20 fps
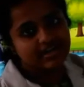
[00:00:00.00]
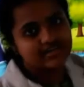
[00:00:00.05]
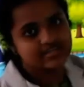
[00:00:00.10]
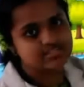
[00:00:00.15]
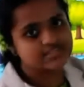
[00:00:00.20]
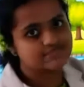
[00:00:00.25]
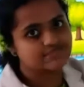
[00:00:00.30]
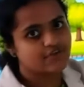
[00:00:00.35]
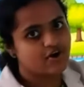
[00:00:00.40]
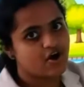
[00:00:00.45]
is
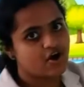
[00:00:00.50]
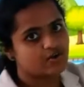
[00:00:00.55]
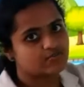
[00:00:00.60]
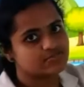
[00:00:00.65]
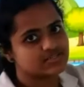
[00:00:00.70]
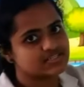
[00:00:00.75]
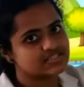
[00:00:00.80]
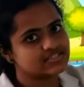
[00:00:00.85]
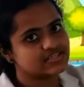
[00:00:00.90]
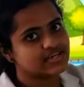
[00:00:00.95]
formed,
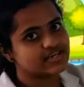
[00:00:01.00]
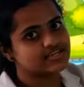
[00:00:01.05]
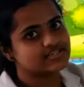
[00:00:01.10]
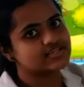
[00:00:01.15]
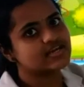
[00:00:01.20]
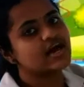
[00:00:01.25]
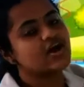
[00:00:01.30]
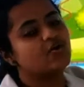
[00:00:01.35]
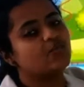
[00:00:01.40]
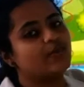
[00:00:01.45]
isn't it?
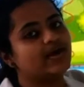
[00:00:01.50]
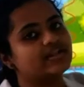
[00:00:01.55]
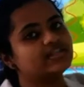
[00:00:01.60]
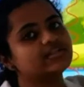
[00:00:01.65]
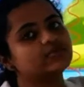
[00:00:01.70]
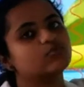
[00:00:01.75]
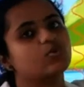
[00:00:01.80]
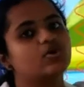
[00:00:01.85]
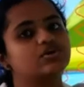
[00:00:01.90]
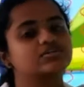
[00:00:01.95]
When
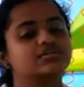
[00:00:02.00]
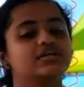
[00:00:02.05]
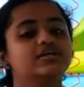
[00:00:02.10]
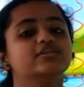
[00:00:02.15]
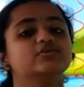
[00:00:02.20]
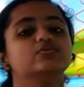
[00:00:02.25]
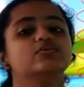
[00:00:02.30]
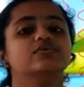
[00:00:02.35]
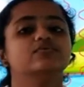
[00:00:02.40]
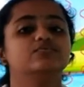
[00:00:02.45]

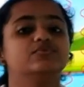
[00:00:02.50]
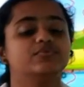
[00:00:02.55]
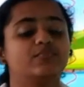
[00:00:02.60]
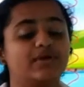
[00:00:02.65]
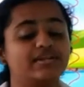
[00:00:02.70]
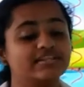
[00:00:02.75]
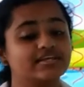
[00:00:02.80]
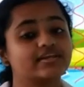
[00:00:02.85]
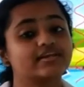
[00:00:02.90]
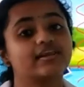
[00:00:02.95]

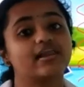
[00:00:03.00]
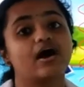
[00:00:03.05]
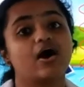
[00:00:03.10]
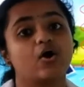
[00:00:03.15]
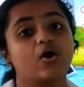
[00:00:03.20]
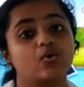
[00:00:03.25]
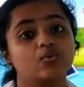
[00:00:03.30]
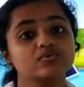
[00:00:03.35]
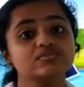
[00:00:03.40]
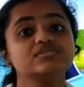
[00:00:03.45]
the
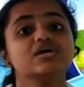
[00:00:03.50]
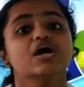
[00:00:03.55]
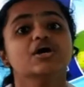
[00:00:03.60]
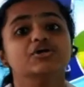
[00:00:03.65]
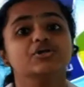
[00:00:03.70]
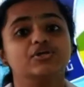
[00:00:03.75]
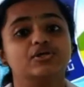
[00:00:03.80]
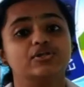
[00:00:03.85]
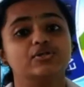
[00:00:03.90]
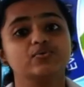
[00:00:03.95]
clouds
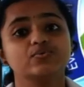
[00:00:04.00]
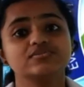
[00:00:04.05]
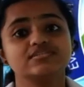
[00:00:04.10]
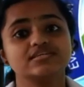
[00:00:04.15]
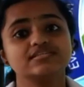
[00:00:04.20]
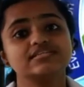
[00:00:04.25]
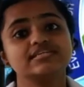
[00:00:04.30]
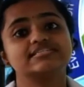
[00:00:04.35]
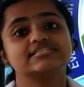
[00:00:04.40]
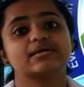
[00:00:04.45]
loses
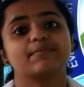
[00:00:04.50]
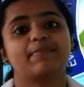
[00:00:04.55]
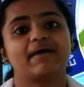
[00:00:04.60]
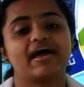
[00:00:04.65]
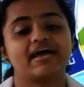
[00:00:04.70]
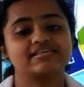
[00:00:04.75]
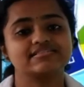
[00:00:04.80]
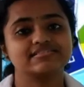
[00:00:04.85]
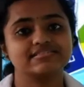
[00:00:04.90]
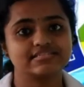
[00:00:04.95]
its
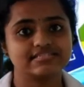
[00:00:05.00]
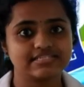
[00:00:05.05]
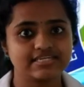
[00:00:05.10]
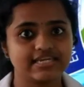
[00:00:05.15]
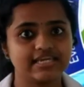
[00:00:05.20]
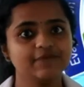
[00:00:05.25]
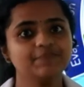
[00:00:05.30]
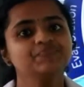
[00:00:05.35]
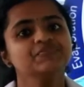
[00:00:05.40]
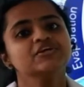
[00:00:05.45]
capacity
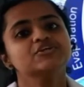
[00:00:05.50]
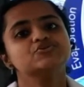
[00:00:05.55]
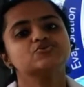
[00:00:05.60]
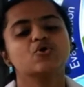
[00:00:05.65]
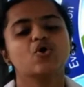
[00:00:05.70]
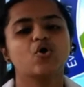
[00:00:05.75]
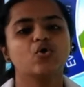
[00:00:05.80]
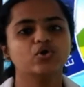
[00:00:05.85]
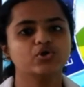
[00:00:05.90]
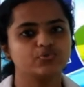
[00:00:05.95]
to
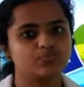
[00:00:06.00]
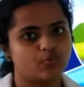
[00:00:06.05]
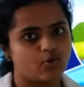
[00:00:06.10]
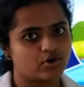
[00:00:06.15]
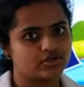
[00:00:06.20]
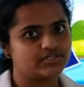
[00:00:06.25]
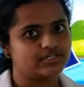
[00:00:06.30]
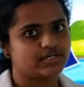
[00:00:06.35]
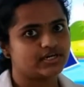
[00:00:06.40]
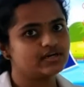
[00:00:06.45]
hold
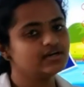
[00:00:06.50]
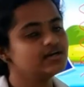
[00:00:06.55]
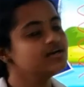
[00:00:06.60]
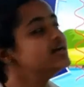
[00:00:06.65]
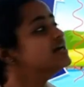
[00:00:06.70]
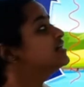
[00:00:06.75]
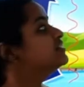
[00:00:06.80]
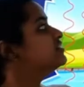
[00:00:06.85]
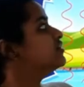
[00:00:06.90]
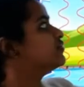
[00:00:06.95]
water,
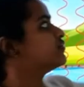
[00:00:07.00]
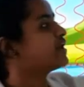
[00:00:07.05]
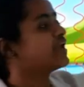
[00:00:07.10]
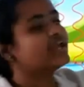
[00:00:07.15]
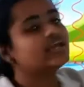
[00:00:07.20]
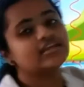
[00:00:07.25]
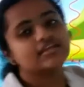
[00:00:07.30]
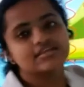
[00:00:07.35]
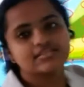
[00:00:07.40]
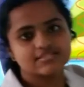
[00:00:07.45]
the
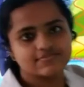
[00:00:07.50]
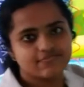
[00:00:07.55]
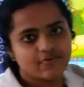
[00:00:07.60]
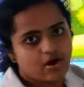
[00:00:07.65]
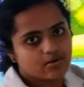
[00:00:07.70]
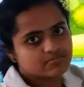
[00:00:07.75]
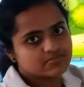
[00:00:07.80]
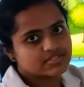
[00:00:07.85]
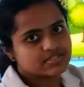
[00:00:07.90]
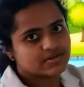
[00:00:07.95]
rain is
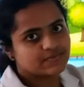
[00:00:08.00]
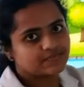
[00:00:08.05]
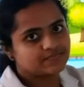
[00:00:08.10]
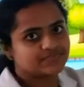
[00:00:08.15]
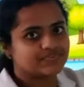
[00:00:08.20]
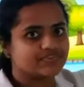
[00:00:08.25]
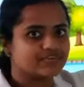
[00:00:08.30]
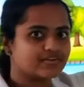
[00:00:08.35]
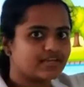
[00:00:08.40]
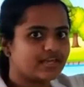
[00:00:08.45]
formed.
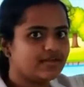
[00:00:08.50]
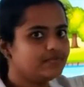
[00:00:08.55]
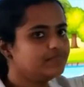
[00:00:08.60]
Okay,